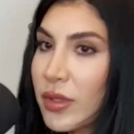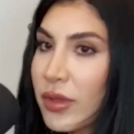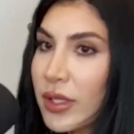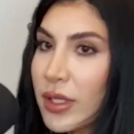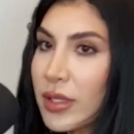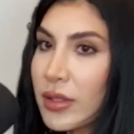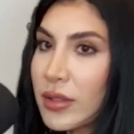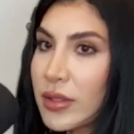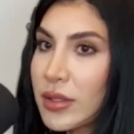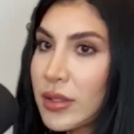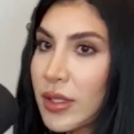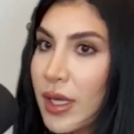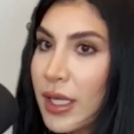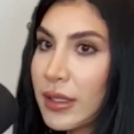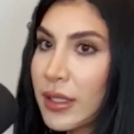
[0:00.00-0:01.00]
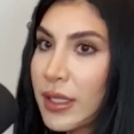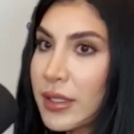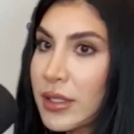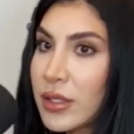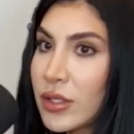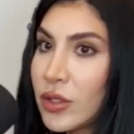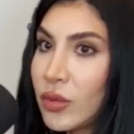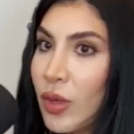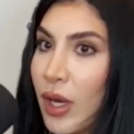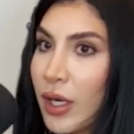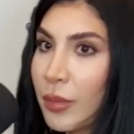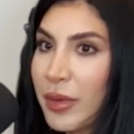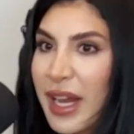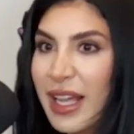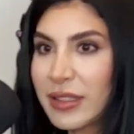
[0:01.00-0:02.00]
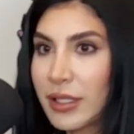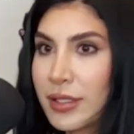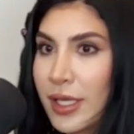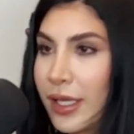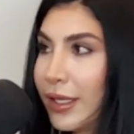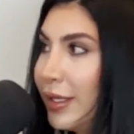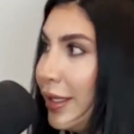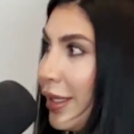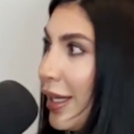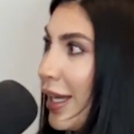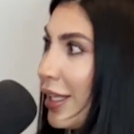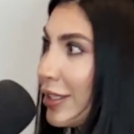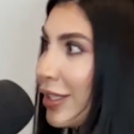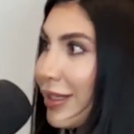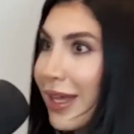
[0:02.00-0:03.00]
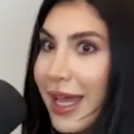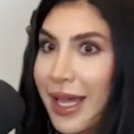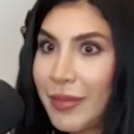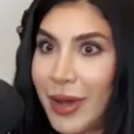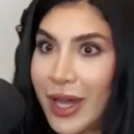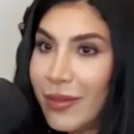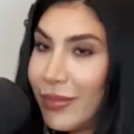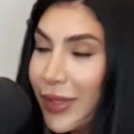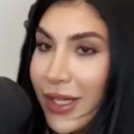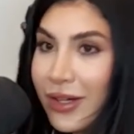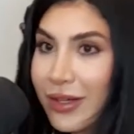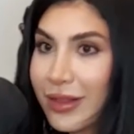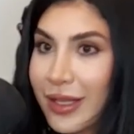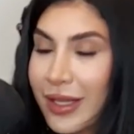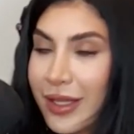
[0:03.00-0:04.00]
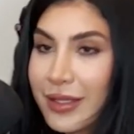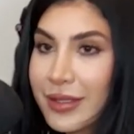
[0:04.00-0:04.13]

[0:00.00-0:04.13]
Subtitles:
things unless you are practicing to lie about bigger things.